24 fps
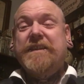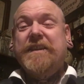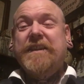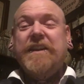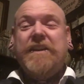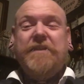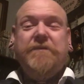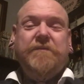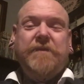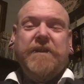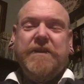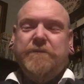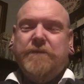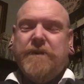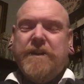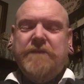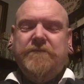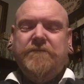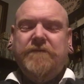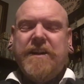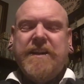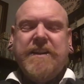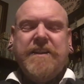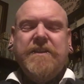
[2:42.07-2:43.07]
They're
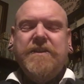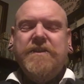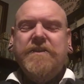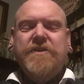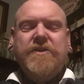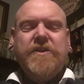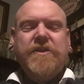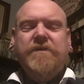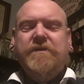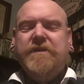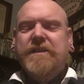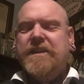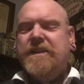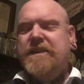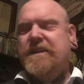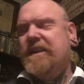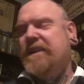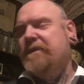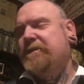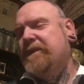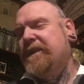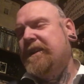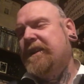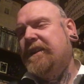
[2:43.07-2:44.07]
written during the time
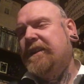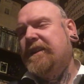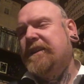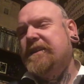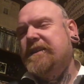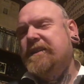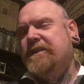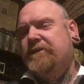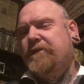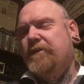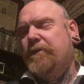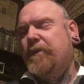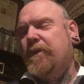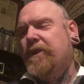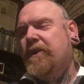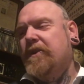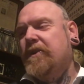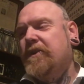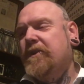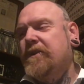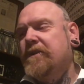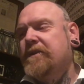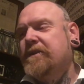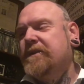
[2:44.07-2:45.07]
of the English Civil
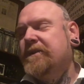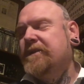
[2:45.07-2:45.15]
War.